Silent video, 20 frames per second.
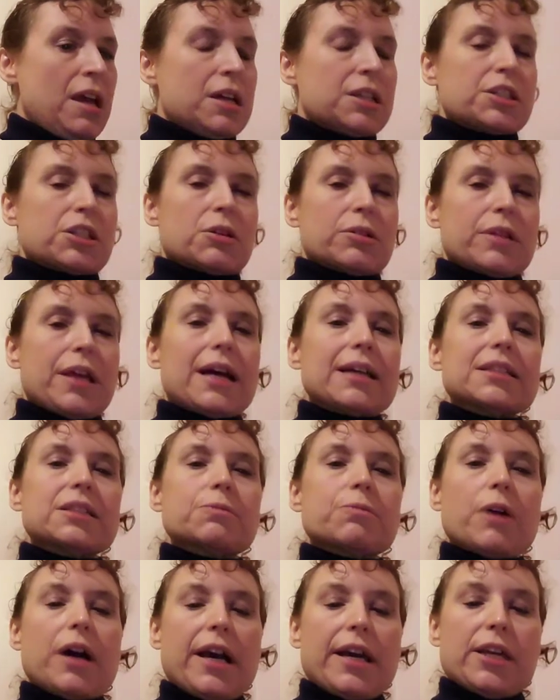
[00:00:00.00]
So
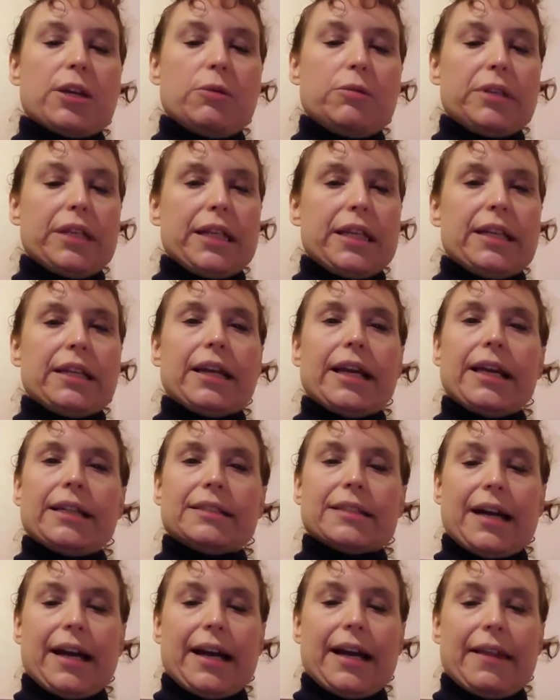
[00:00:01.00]
that's why you need a
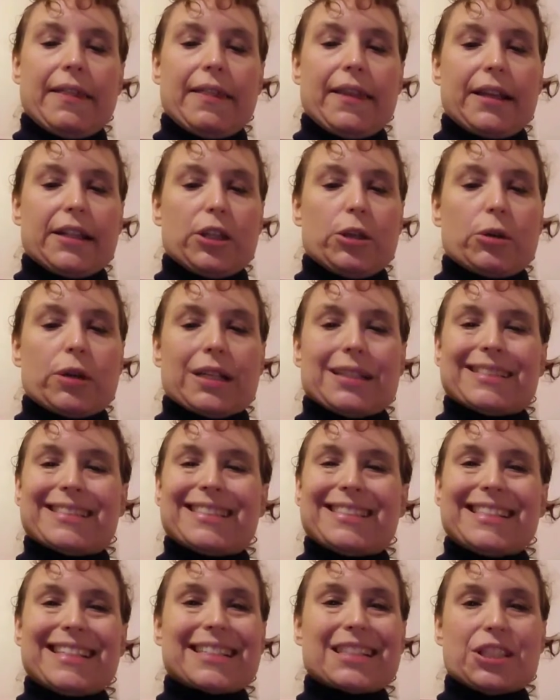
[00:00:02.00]
diet that you can
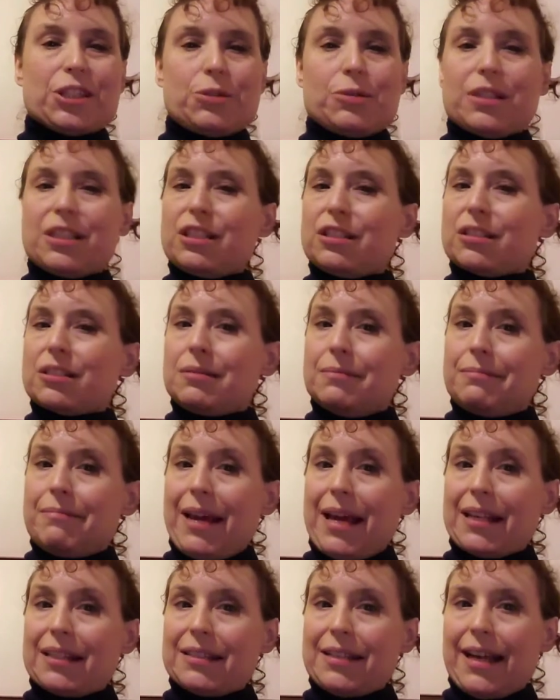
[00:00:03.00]
stick to and you can
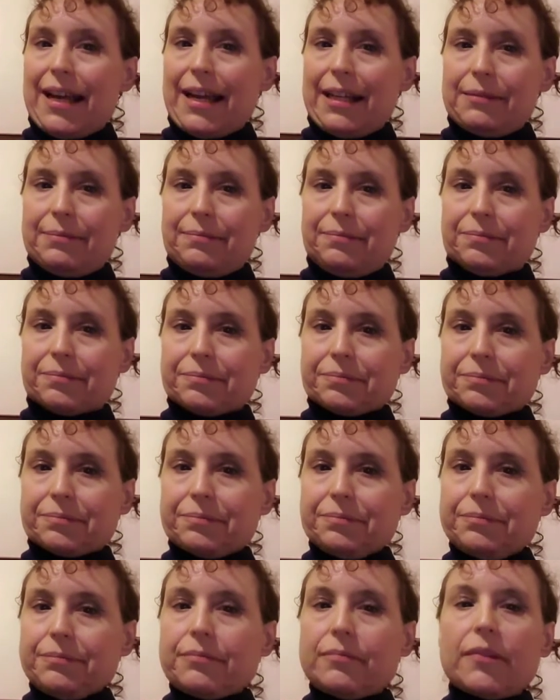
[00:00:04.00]
maintain.
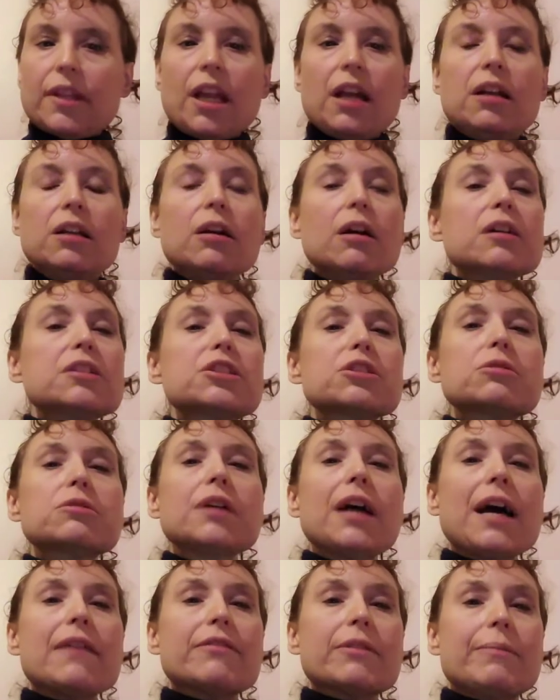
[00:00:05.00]
You also
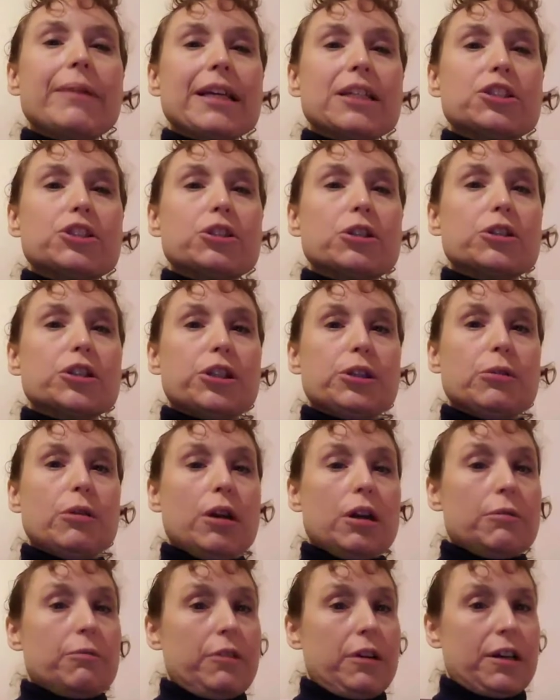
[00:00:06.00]
have to make sure you
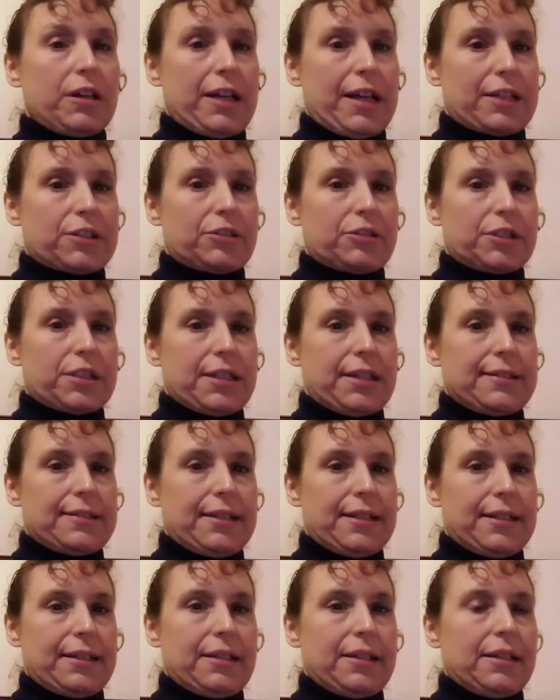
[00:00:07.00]
are
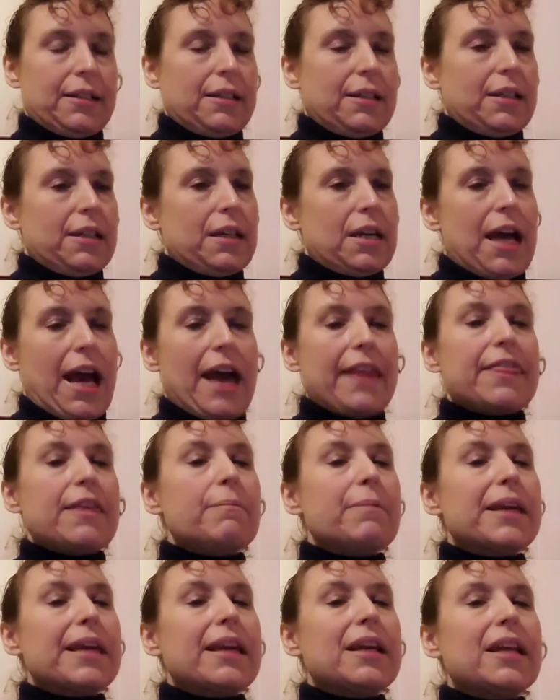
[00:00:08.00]
exercising at the
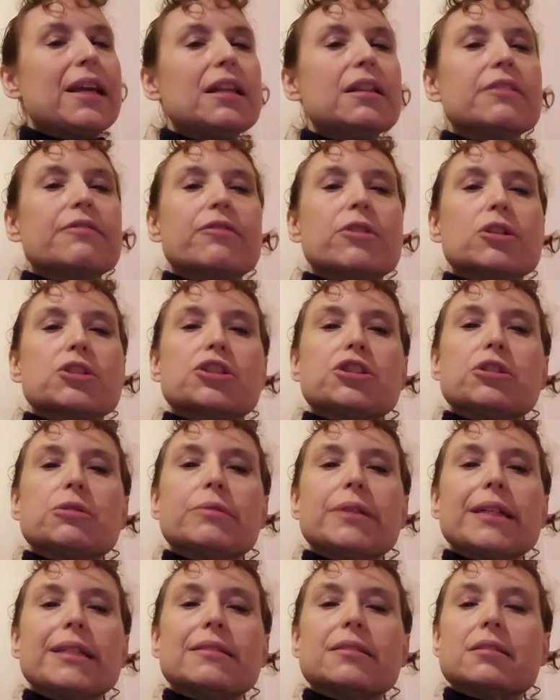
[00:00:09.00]
beginning, the first two
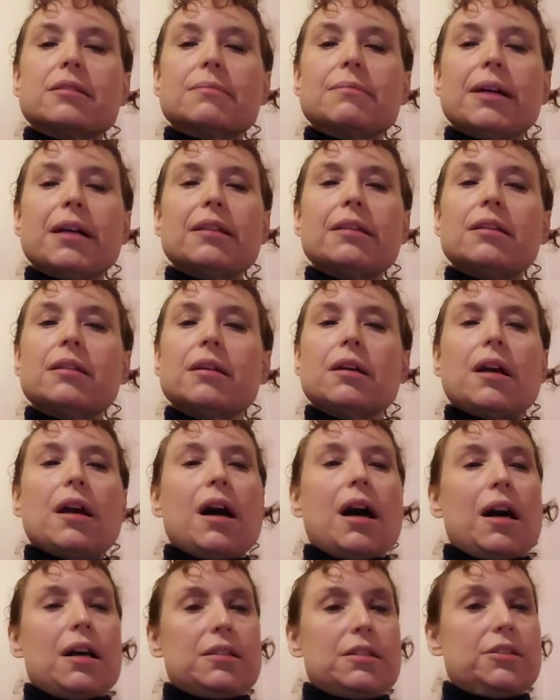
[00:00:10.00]
weeks to a month.
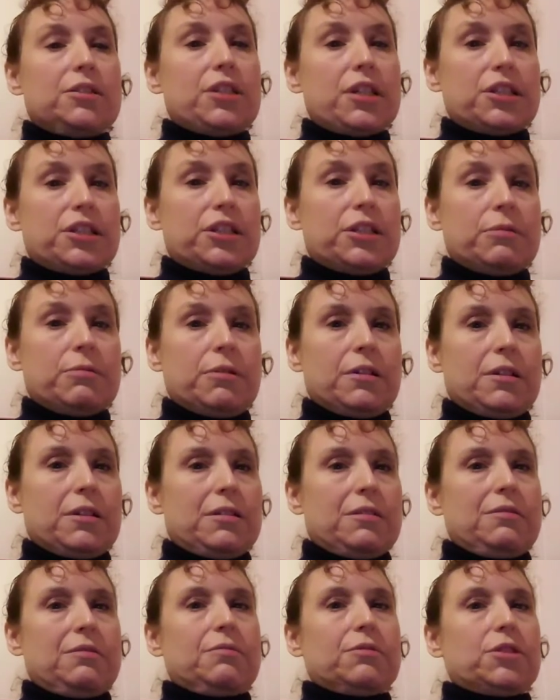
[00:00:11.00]
I suggest you
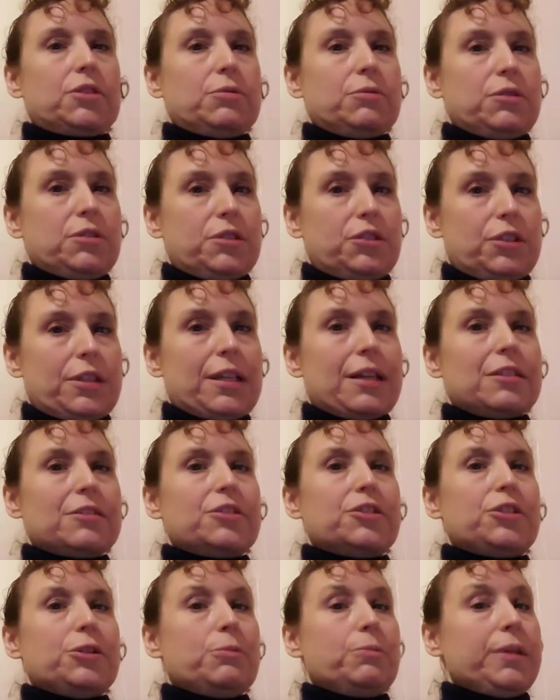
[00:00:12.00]
were
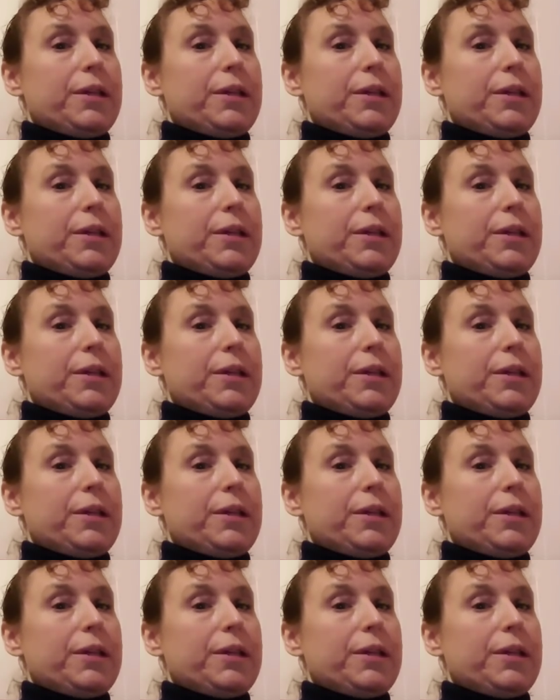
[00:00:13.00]
suggest you